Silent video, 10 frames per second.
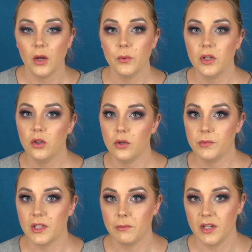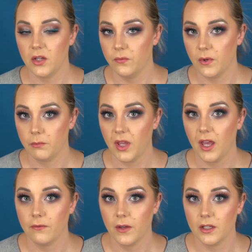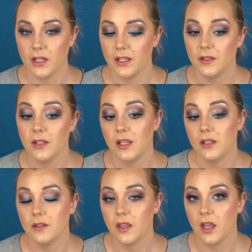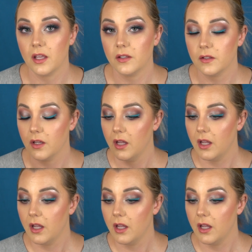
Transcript: I really hope somebody from Kat Von D sees this